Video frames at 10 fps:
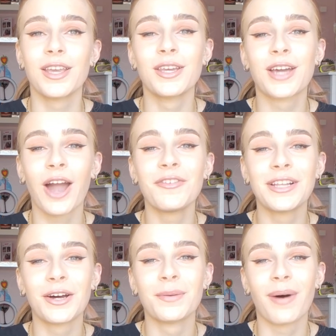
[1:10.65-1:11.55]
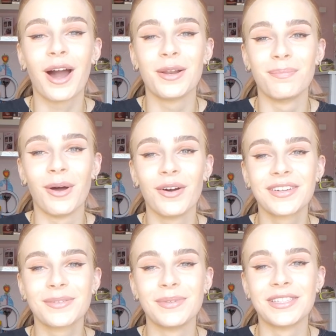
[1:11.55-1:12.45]
You're currently on a pile of
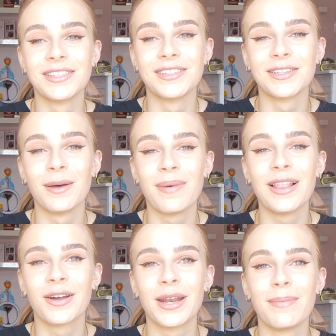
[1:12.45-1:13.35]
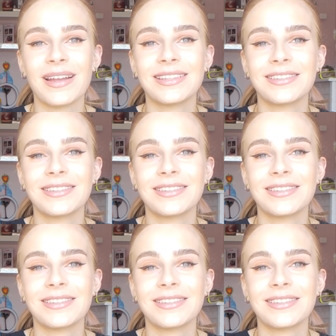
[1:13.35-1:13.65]
books, which is looking a bit,